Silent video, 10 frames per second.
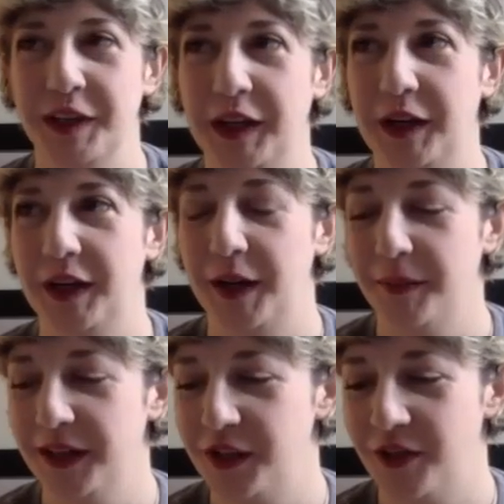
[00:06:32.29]
really good. I'm
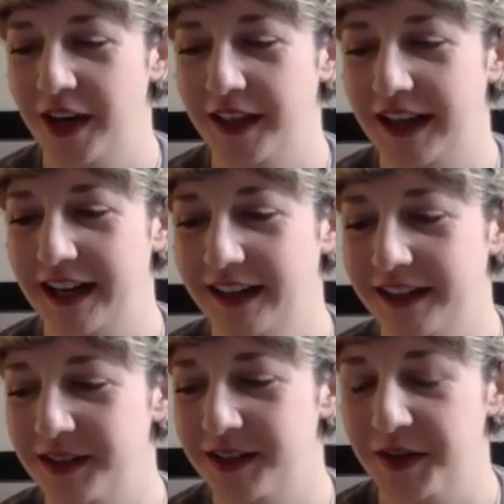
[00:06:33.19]
gonna try that as
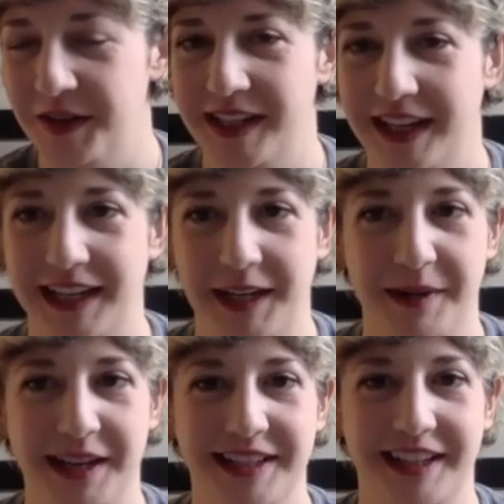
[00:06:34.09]
soon as I can eat
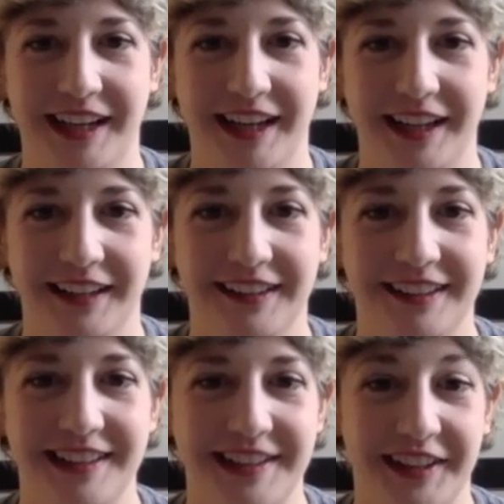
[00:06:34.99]
pasta again.
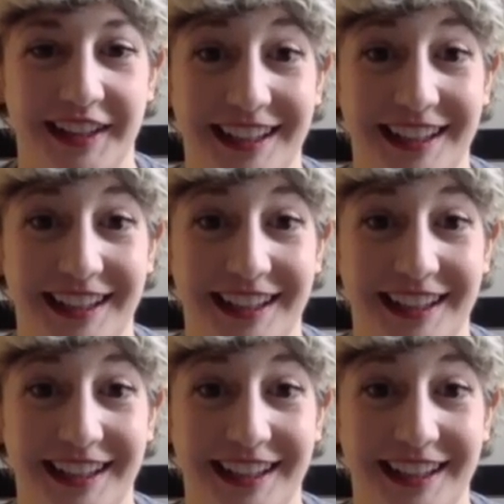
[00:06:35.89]
So like